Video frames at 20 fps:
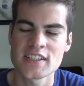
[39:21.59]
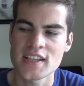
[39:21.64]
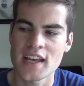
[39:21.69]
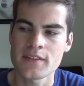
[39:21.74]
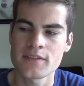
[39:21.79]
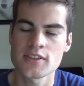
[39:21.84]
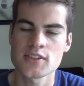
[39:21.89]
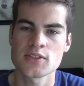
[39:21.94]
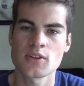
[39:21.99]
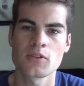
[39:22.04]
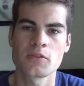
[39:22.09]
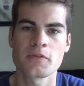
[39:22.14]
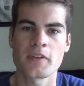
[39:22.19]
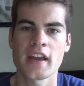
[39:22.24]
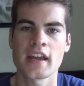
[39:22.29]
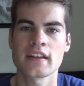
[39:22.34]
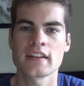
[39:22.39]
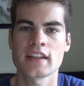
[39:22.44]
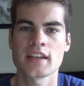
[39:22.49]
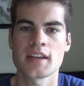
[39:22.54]
ever so
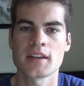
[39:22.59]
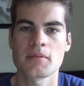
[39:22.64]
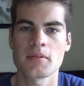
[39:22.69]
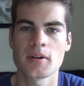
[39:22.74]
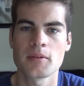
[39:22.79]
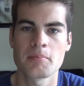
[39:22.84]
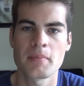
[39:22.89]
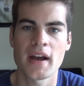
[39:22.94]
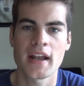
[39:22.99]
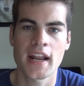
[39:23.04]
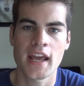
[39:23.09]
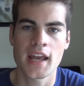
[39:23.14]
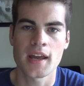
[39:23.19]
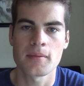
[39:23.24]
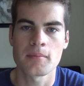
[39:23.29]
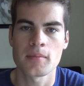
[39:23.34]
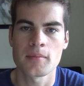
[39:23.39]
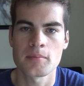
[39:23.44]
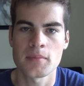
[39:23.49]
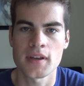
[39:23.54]
faintly my
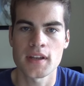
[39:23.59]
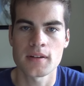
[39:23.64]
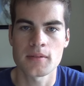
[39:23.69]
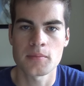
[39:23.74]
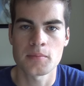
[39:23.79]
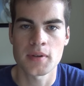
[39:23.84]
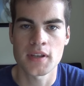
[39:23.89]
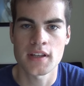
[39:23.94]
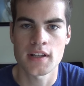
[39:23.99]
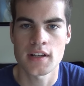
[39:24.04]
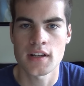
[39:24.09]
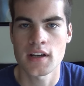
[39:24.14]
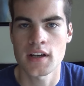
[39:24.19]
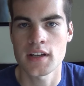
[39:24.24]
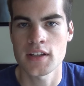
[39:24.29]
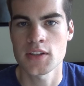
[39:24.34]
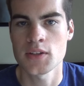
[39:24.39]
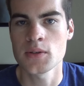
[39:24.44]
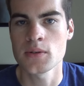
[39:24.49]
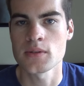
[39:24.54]
name being being
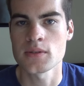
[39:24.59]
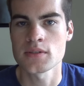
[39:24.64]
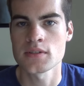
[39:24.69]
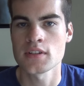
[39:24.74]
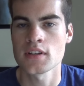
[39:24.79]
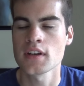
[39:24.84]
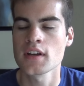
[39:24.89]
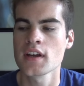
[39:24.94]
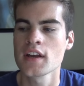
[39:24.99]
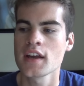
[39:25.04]
uh, used,